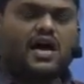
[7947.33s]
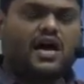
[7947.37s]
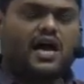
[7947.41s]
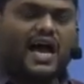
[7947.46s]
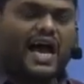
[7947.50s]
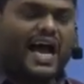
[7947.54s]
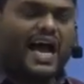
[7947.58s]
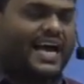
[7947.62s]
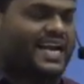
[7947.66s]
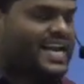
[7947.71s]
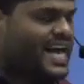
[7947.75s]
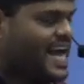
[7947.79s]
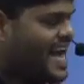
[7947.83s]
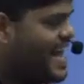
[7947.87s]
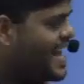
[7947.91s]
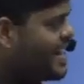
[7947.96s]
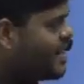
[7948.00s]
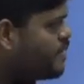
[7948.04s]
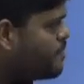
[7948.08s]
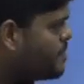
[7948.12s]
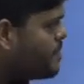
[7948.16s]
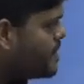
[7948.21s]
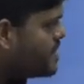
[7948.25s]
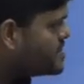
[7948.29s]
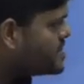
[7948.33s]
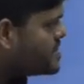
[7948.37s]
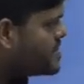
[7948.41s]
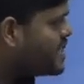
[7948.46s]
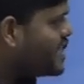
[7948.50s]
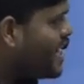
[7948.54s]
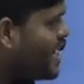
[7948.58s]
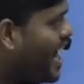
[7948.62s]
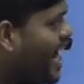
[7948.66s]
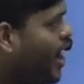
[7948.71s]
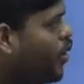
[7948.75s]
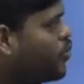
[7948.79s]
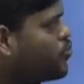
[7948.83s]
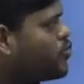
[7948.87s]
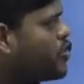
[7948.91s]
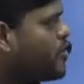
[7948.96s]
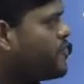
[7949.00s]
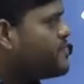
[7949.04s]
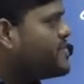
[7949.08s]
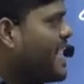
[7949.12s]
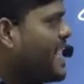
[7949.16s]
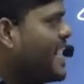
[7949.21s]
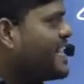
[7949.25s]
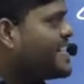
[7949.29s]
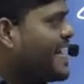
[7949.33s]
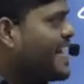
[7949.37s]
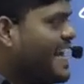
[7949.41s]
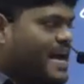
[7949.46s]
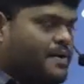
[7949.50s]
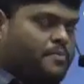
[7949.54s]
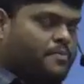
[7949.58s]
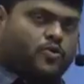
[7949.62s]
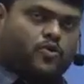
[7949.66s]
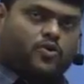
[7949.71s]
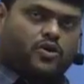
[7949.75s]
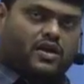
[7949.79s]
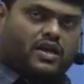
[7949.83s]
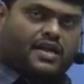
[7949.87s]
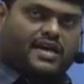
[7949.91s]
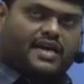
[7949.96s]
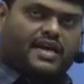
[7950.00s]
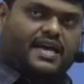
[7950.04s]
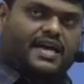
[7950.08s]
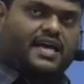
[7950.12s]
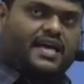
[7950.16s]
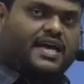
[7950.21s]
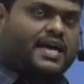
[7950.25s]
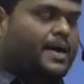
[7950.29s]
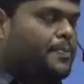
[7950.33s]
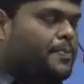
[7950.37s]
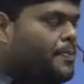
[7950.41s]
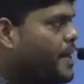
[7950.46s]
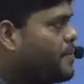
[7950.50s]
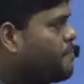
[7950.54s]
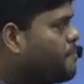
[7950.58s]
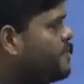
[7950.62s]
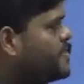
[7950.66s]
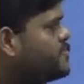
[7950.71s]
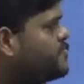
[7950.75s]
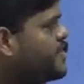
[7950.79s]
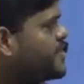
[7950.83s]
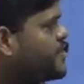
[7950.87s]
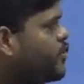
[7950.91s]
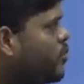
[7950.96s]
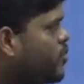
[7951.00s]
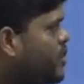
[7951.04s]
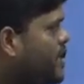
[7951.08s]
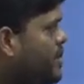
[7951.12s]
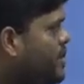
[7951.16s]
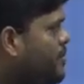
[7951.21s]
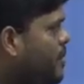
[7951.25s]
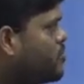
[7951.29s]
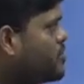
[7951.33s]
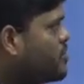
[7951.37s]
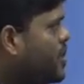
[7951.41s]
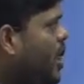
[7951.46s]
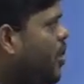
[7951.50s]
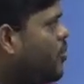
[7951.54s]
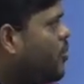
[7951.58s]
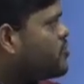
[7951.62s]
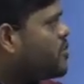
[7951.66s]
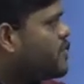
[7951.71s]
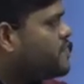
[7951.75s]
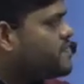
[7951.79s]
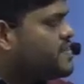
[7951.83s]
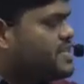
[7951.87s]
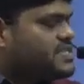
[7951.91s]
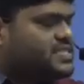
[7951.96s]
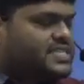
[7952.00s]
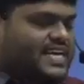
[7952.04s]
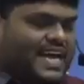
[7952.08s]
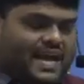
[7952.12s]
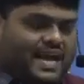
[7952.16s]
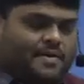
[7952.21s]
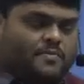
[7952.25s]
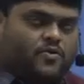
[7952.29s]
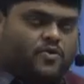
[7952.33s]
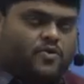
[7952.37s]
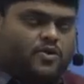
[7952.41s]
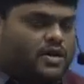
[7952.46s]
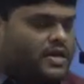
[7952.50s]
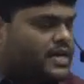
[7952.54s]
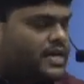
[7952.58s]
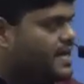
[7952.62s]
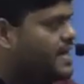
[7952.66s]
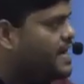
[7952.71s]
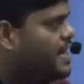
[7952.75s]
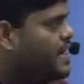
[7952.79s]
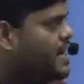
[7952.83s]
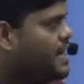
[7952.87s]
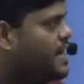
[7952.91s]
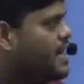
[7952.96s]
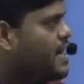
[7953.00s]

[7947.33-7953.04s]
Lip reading: and n person out of that m only, that means we're talking about out of this m only,